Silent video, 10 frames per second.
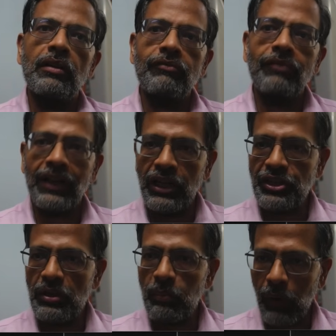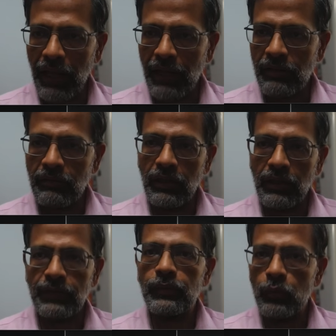financial plan
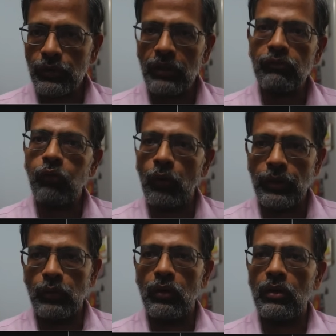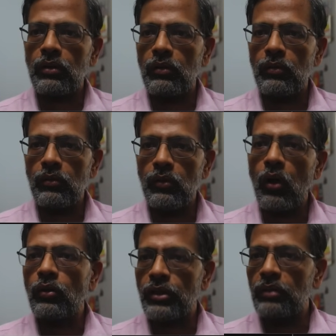that is suited for your
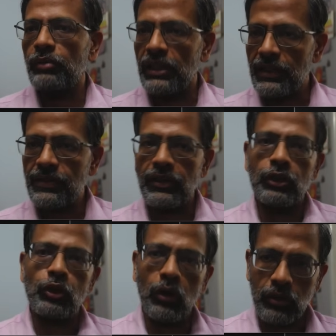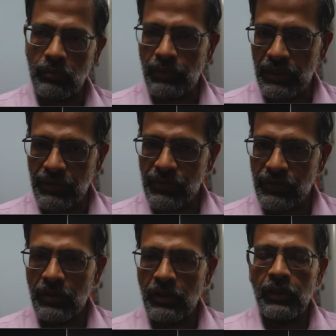long term needs and short term
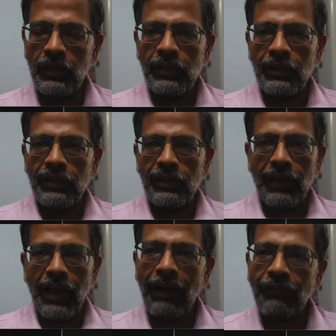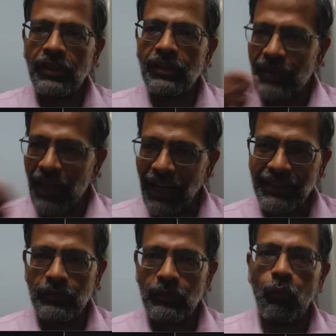needs. After
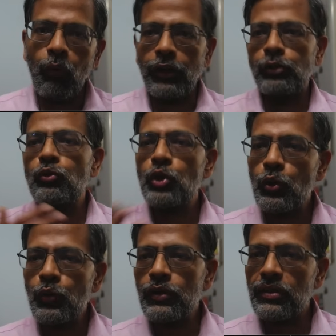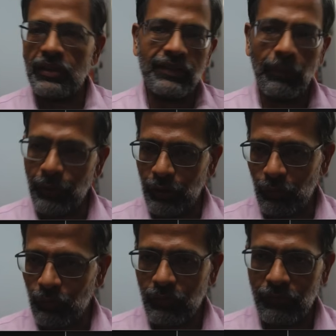that, what you choose is up to
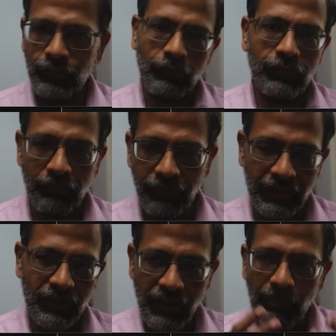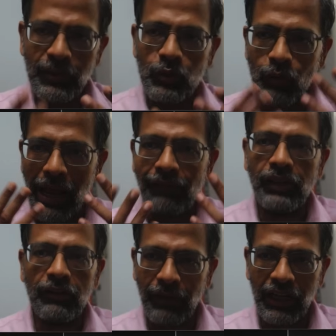you. So, the first step is to have
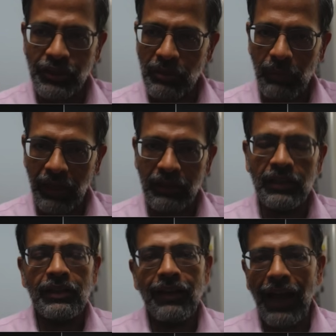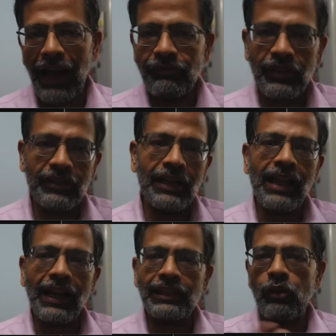that financial plan. After that,
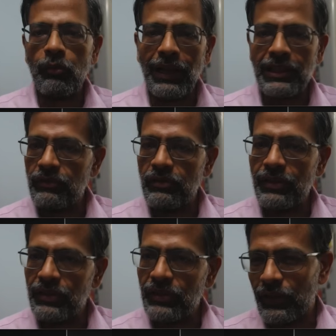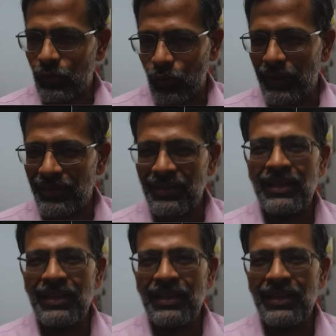active or passive investing is a choice.